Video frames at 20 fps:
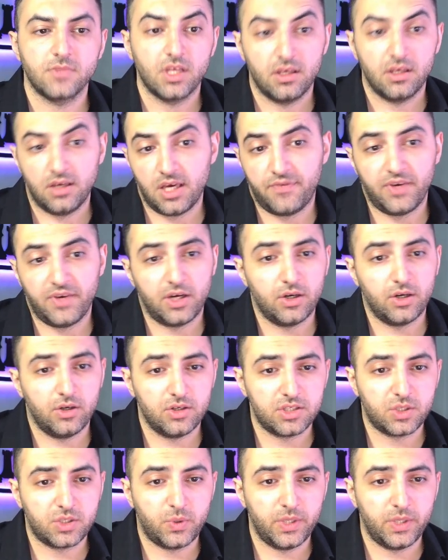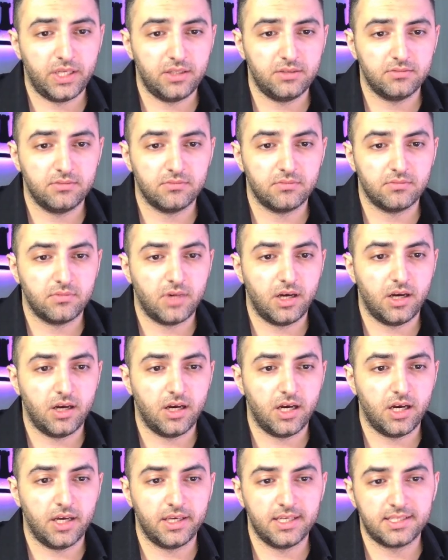If he goes queen
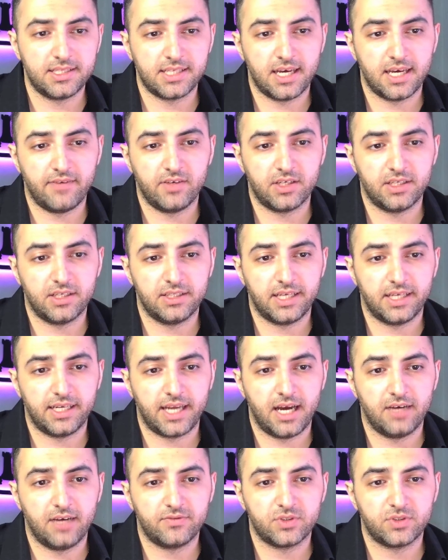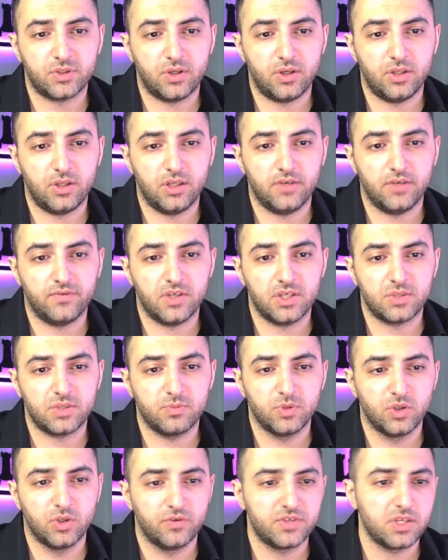e7, and then after all of this
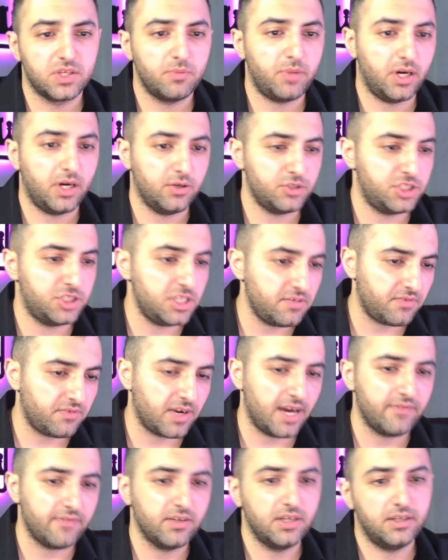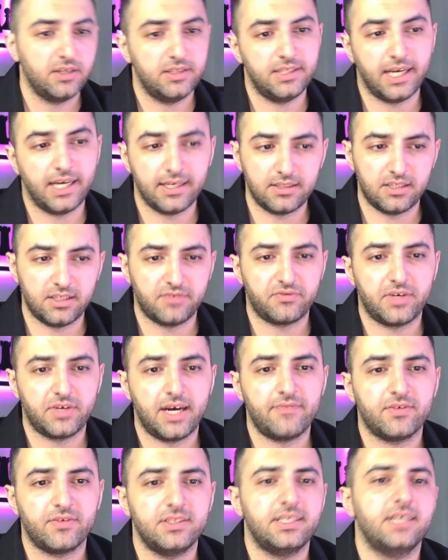moves, pawn g5, knight
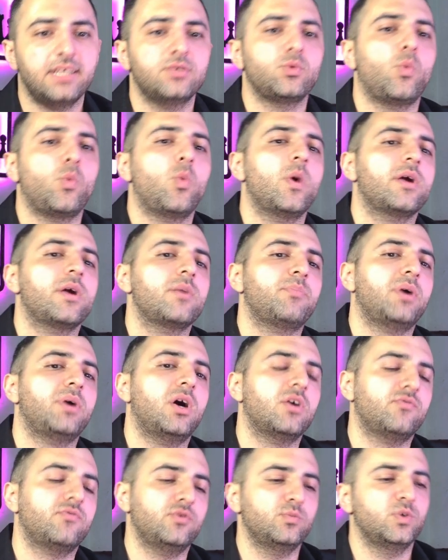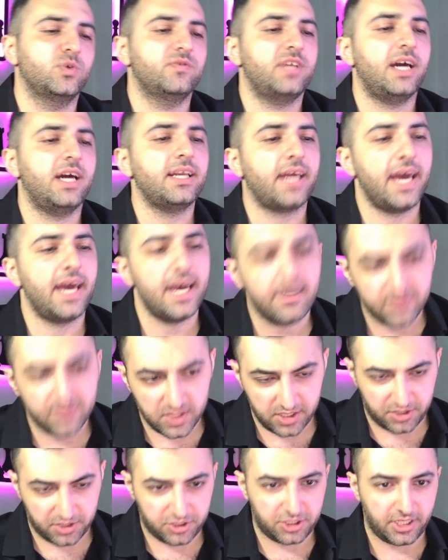d5, and then very powerful move, knight
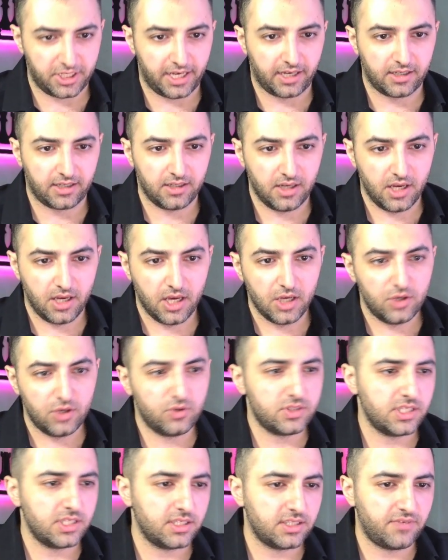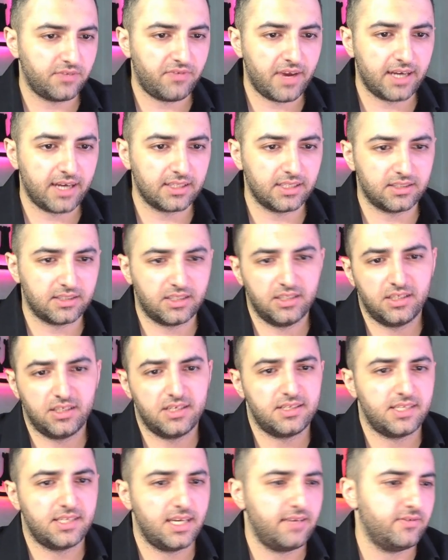f6 check. Using the fact that king
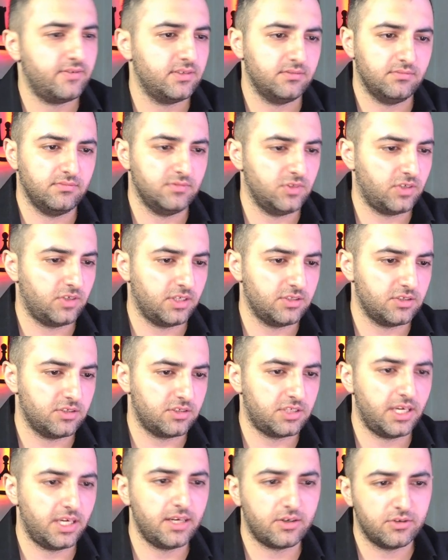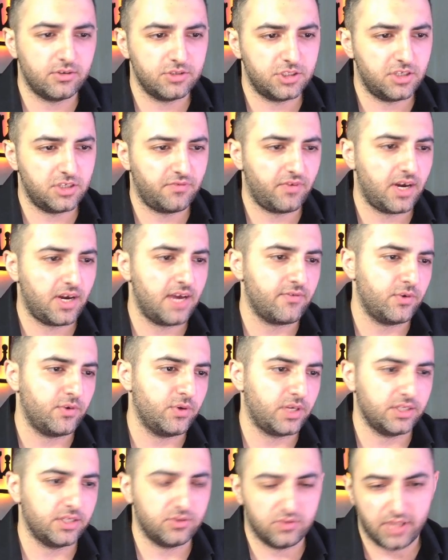e7, you can just take on g5, or you
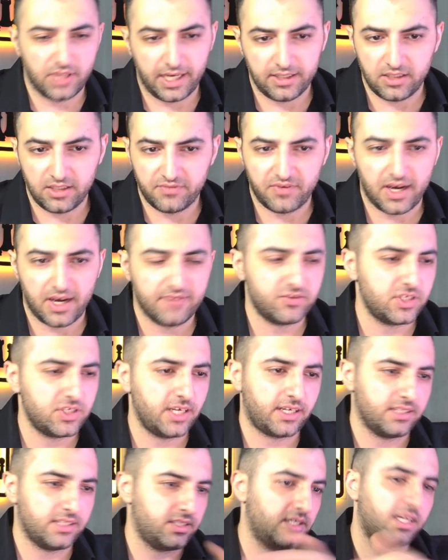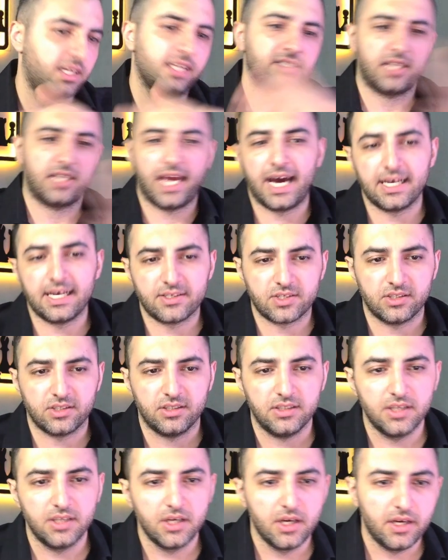can do knight d5 check, and he can't
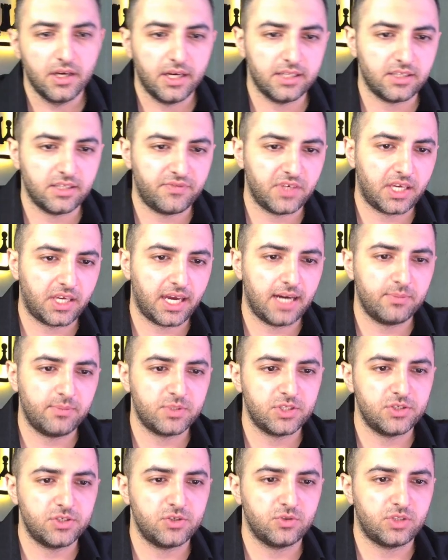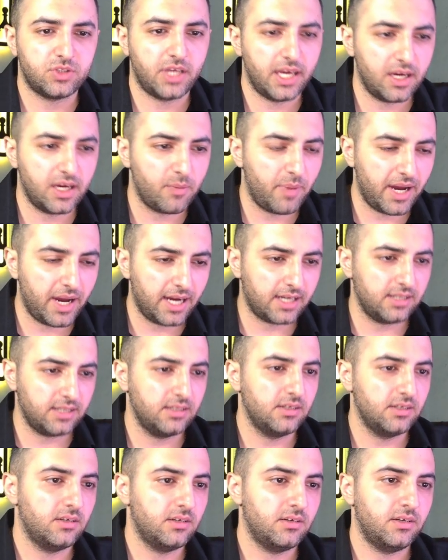castle. And if he captures, you take back.
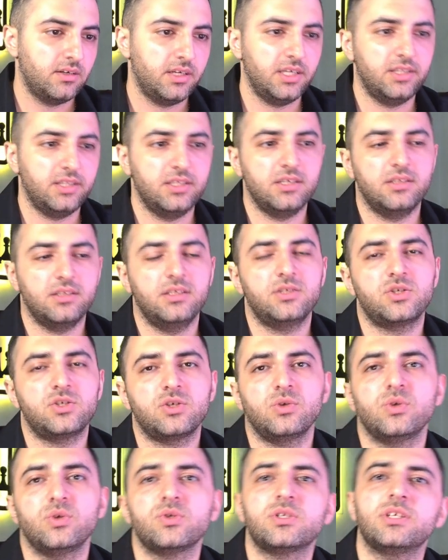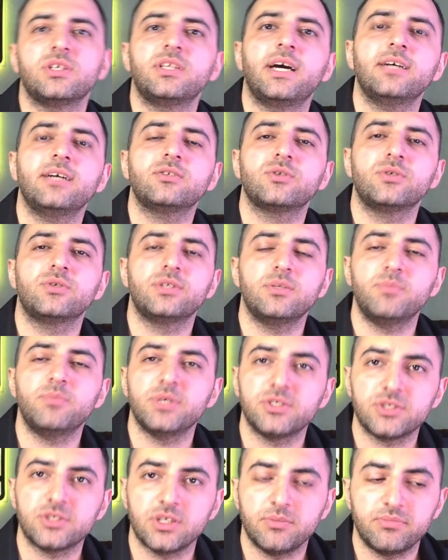He needs to lose the knight or the
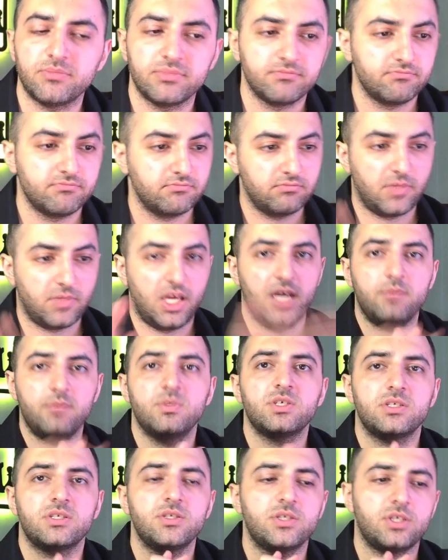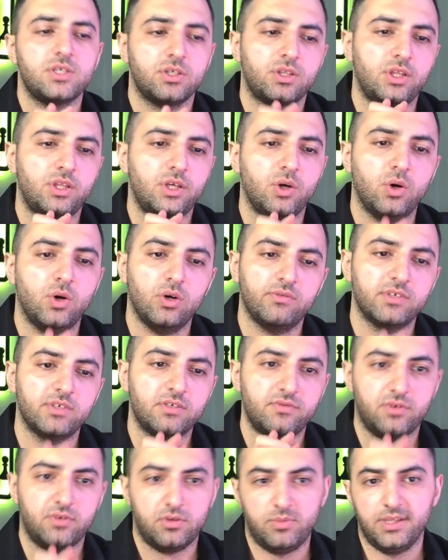bishop. Game is instantly over
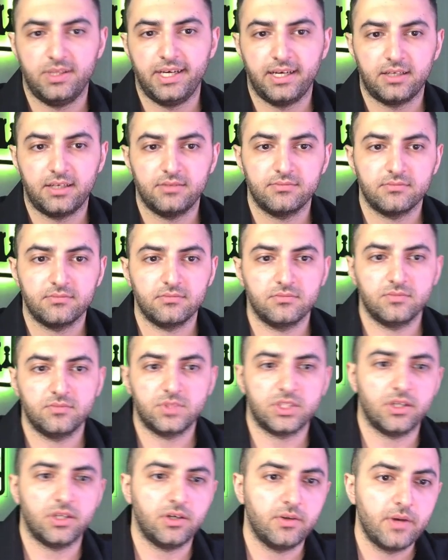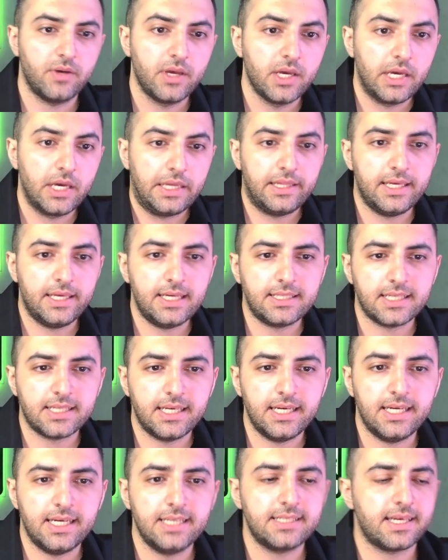for black. So this
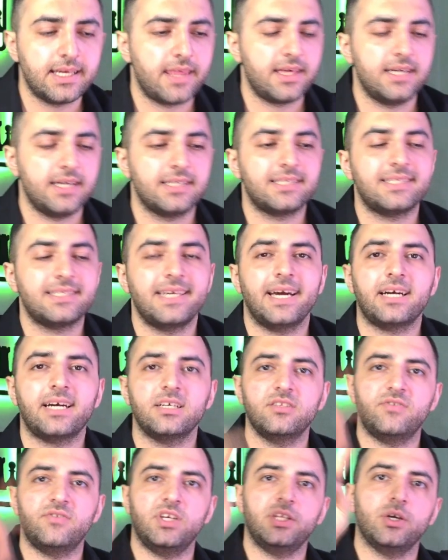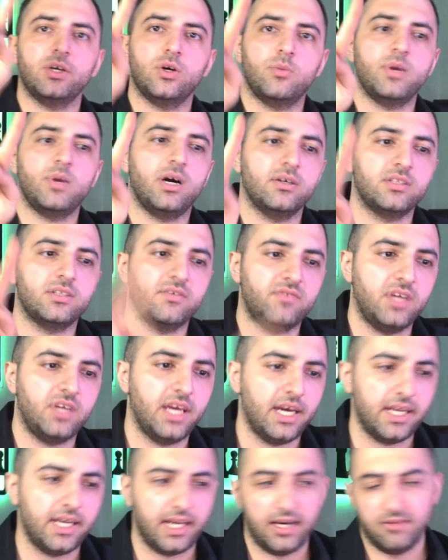is the second video about the
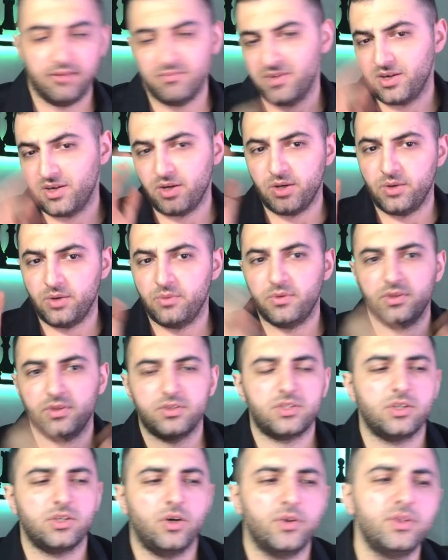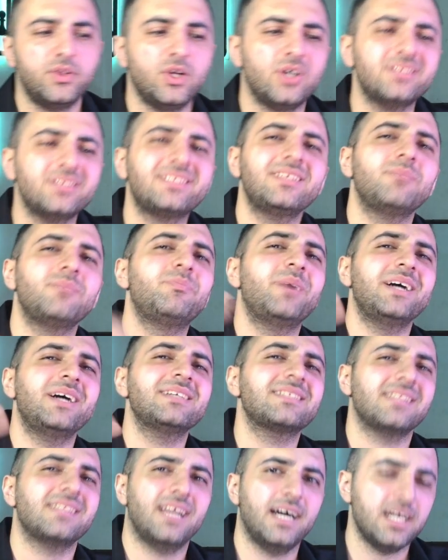Vienna. So not the
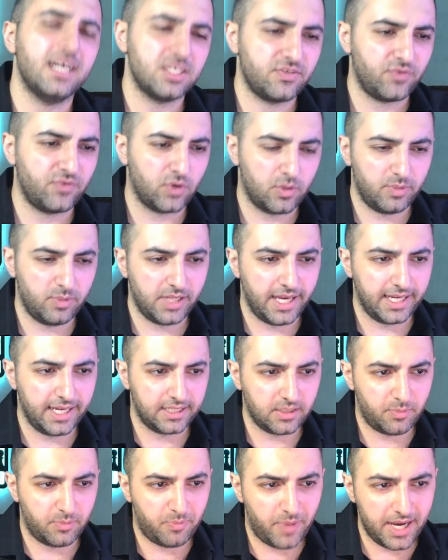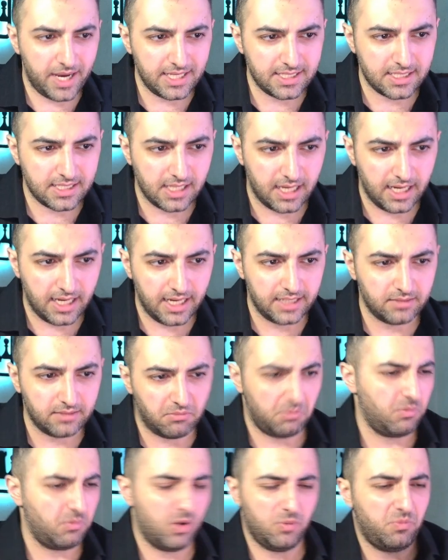best lines for black. The best line,
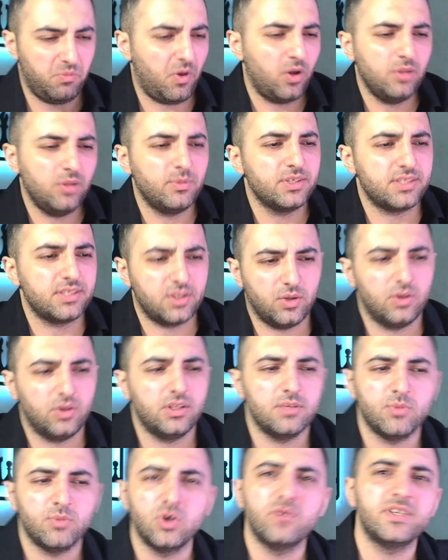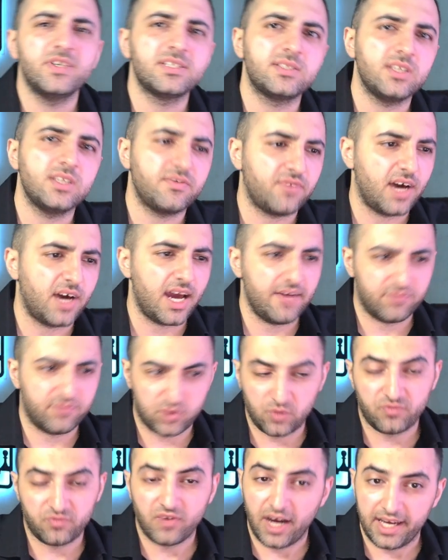almost the only move, is d5 to
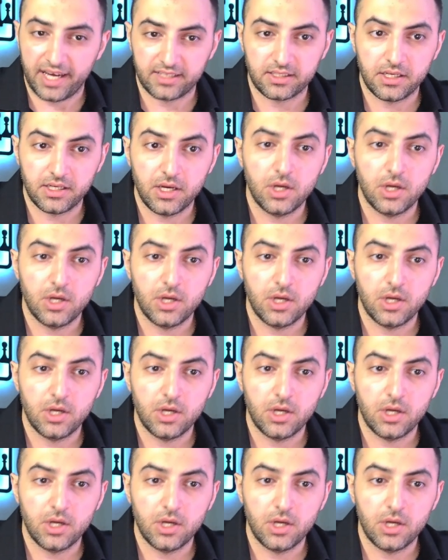fight.